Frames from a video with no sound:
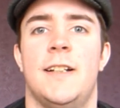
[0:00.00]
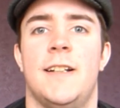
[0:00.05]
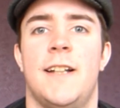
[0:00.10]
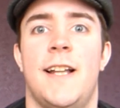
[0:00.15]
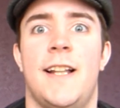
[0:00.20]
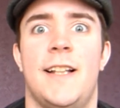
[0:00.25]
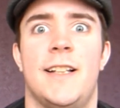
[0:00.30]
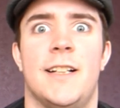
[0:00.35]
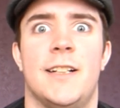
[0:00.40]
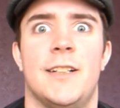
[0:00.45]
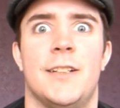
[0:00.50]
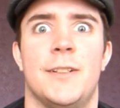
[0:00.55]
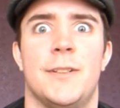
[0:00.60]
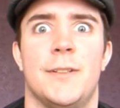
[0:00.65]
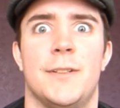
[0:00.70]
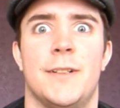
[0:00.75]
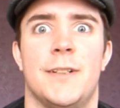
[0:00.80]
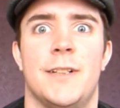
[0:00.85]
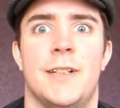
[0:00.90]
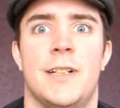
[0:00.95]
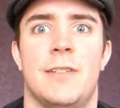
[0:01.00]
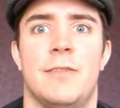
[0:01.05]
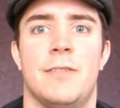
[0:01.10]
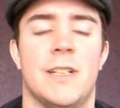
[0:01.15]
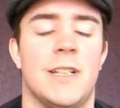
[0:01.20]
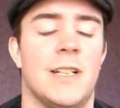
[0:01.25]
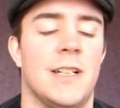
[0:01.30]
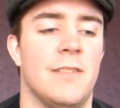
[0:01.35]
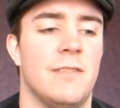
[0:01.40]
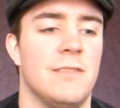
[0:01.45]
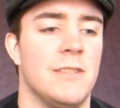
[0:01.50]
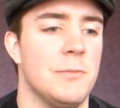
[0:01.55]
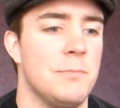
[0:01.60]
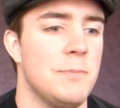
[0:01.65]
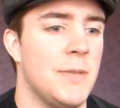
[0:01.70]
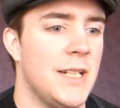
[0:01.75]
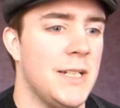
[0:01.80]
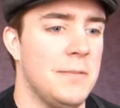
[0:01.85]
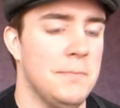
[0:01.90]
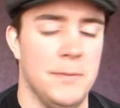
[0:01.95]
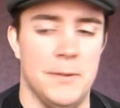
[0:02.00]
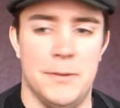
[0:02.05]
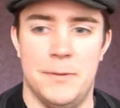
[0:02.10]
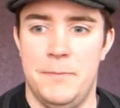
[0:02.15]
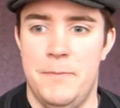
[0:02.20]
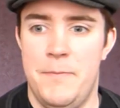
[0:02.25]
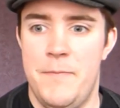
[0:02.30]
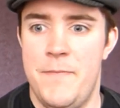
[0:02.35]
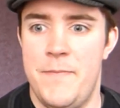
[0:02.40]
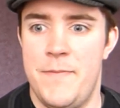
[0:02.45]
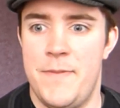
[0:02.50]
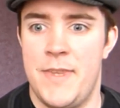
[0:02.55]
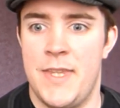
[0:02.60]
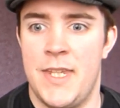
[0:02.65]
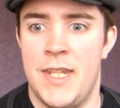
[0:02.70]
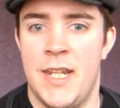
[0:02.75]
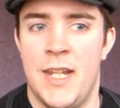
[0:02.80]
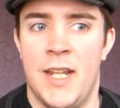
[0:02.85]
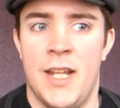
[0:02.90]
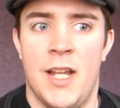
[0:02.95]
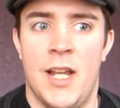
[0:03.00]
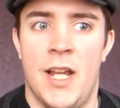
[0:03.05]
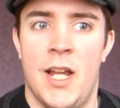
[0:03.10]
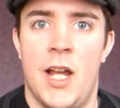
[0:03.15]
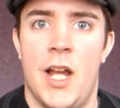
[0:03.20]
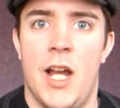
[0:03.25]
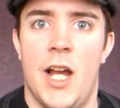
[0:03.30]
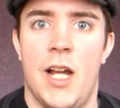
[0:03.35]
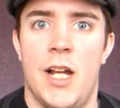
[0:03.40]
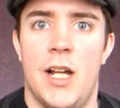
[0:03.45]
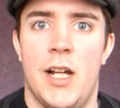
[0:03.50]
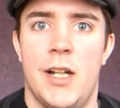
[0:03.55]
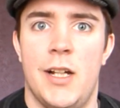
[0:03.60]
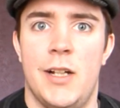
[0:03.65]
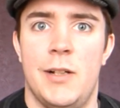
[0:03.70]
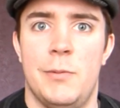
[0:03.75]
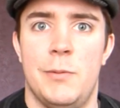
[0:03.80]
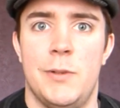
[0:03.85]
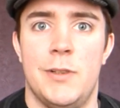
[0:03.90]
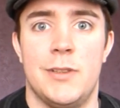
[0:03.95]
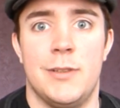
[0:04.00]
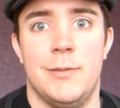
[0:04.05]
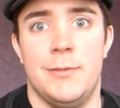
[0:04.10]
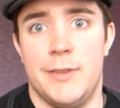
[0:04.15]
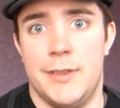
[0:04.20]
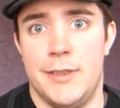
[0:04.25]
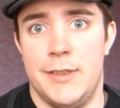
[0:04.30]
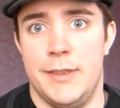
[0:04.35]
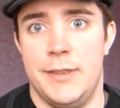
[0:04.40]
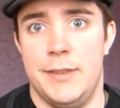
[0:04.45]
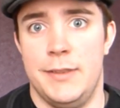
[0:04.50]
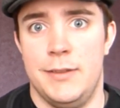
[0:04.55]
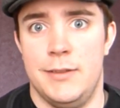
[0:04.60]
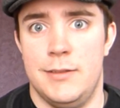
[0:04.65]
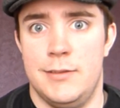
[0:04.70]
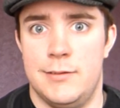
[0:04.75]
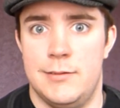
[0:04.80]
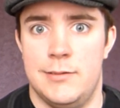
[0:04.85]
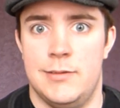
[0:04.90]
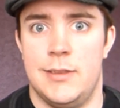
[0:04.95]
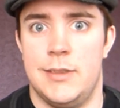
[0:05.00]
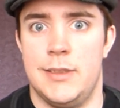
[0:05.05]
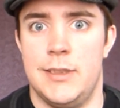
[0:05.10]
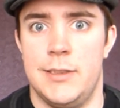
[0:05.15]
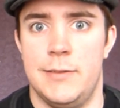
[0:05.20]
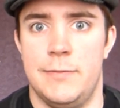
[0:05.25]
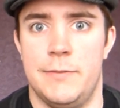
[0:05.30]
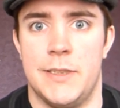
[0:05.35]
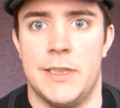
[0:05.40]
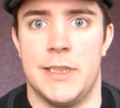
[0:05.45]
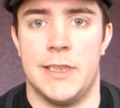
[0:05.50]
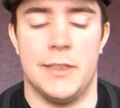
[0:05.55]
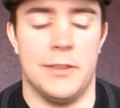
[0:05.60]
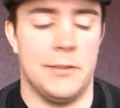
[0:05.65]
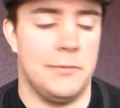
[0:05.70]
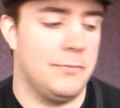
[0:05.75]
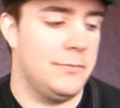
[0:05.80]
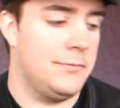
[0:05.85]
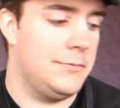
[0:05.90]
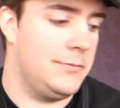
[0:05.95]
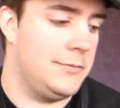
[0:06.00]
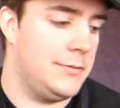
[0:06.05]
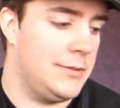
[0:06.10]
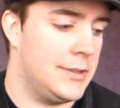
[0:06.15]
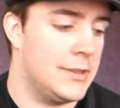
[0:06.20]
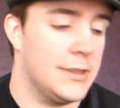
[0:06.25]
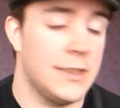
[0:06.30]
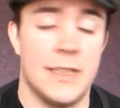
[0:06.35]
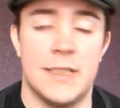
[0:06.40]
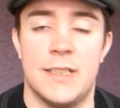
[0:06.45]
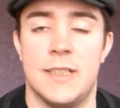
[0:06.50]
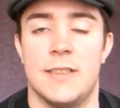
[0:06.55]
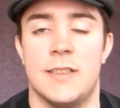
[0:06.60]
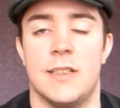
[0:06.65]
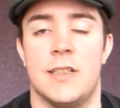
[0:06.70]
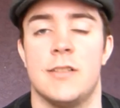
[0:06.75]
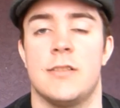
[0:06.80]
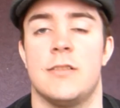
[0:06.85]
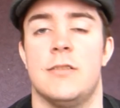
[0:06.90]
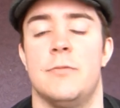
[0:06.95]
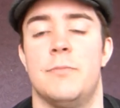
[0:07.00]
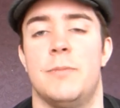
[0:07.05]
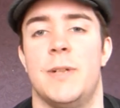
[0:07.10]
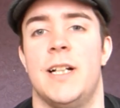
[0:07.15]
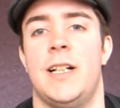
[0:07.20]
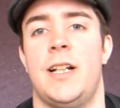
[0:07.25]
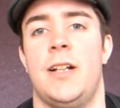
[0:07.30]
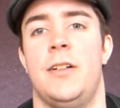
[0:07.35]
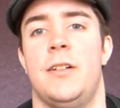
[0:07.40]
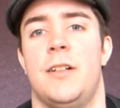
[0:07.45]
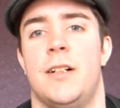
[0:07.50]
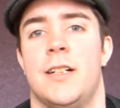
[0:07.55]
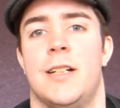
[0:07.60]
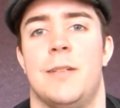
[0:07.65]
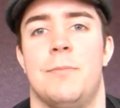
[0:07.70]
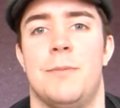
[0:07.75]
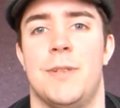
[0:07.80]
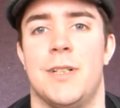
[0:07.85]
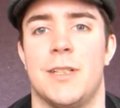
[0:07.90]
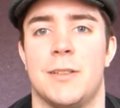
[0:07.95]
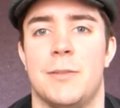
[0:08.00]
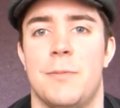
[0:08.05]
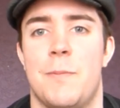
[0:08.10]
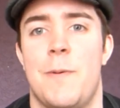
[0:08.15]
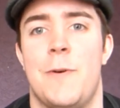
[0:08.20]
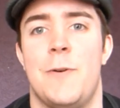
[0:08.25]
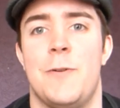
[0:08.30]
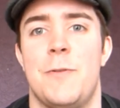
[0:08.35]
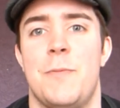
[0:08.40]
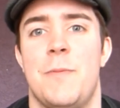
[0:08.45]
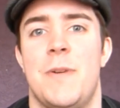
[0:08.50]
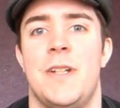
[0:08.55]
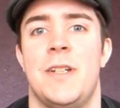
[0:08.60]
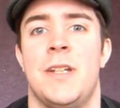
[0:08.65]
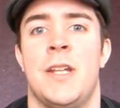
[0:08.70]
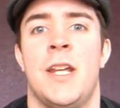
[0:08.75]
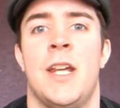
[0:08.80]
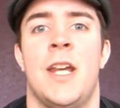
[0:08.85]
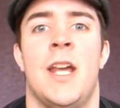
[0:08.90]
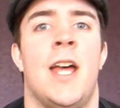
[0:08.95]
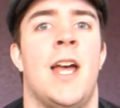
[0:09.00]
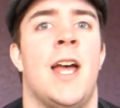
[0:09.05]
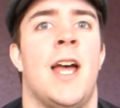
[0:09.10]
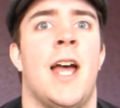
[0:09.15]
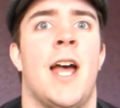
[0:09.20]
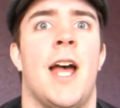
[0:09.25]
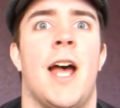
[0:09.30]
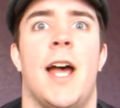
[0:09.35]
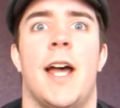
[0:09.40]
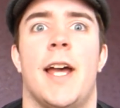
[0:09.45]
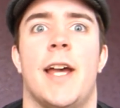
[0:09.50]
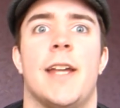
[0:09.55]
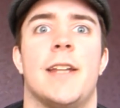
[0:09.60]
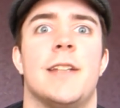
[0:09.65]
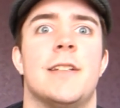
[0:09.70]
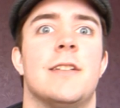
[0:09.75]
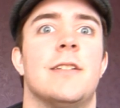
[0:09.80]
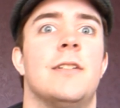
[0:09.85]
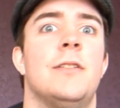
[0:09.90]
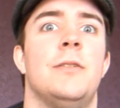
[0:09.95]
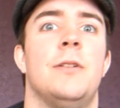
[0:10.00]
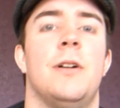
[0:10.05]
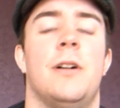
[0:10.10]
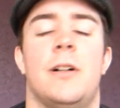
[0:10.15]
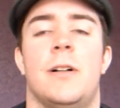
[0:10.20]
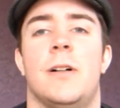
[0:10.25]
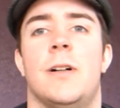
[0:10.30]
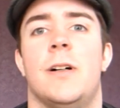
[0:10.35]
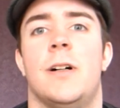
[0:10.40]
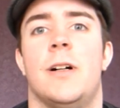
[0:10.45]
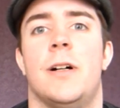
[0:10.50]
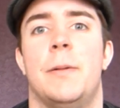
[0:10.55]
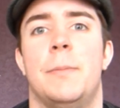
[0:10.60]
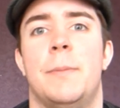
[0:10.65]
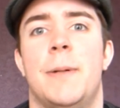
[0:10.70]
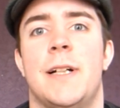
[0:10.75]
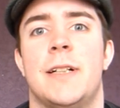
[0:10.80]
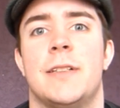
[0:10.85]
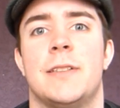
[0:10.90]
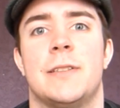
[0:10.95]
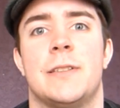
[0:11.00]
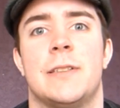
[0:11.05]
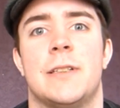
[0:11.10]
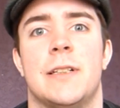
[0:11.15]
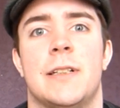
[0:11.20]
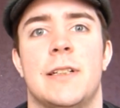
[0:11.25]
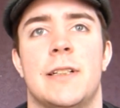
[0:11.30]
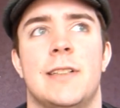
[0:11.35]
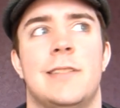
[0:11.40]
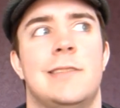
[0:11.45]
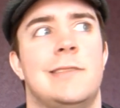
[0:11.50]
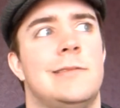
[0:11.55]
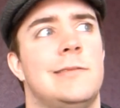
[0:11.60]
Hello, you lovely, lovely people. Welcome to another video. This is Hardkore Blellow. I am Michael Boardman, and you are about to,